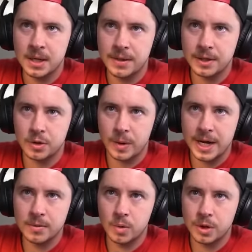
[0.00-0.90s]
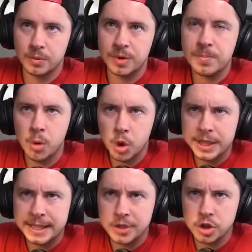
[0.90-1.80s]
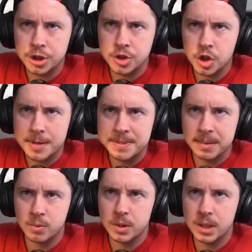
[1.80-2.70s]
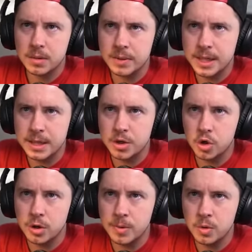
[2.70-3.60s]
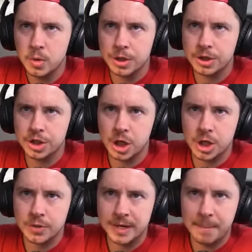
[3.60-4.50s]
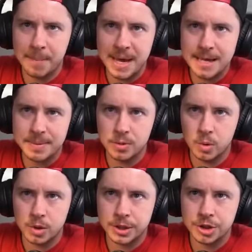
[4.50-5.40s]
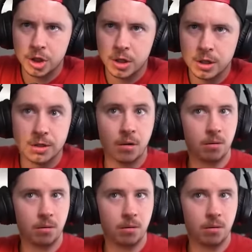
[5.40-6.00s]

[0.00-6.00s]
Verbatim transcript: And then Grand Warden with more healers on the top side. What? We got a normal warden charge. We got a baby warden charge.